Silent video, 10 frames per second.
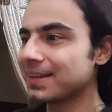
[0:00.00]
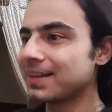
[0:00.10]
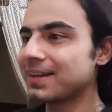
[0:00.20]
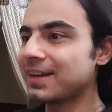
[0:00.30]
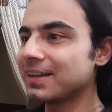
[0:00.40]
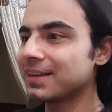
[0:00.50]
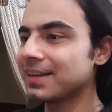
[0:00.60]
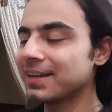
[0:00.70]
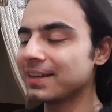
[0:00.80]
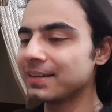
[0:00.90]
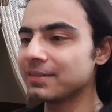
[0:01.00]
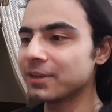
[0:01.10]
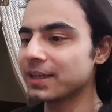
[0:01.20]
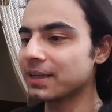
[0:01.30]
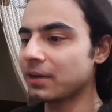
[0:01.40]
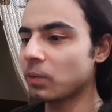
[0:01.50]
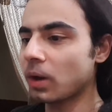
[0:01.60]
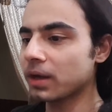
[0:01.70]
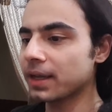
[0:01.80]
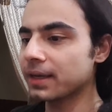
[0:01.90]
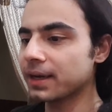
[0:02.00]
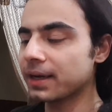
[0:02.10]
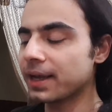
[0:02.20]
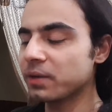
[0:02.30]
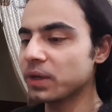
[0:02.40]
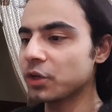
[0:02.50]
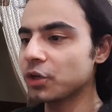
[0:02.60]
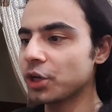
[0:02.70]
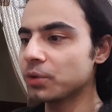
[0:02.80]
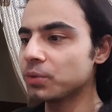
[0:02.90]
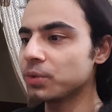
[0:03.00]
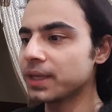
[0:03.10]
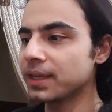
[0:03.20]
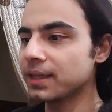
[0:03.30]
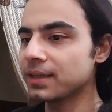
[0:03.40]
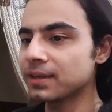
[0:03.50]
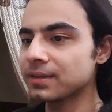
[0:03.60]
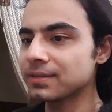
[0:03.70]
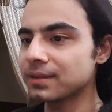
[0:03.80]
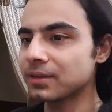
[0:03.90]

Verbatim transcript: Uh, Hulkling and Wiccan are walking. They're like, we don't know who he is.